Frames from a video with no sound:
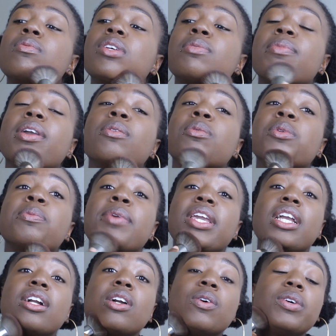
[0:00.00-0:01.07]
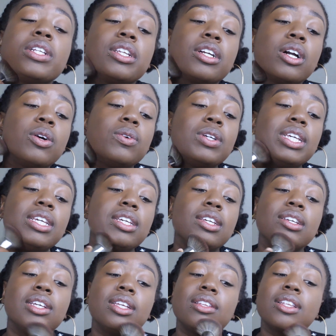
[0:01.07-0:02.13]
with my roommate going to go
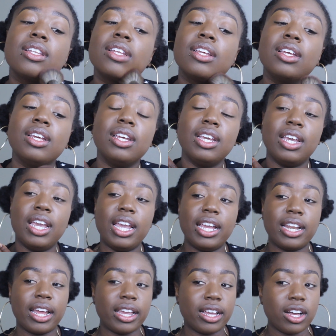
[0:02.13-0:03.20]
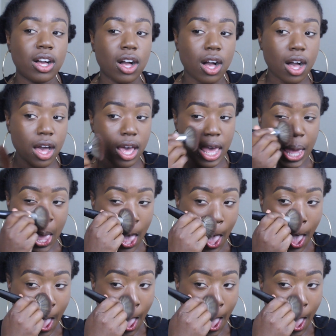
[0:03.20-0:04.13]
eat, and I caught